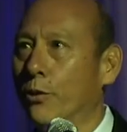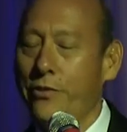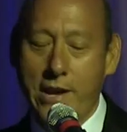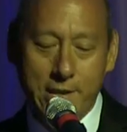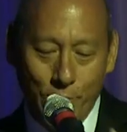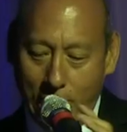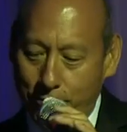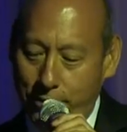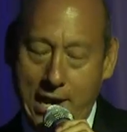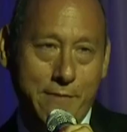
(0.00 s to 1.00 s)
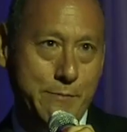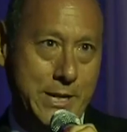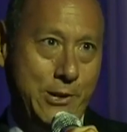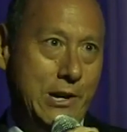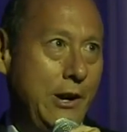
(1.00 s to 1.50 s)
Well, thank you all for having
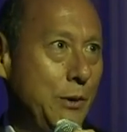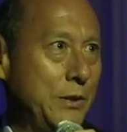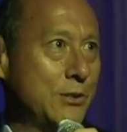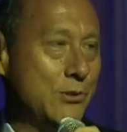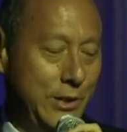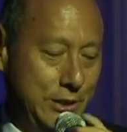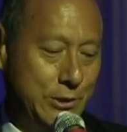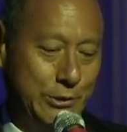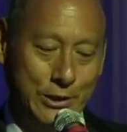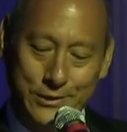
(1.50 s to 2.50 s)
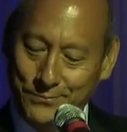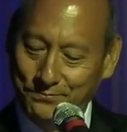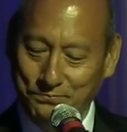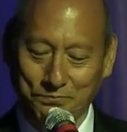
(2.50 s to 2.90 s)
me here. I hope you enjoyed this cruise.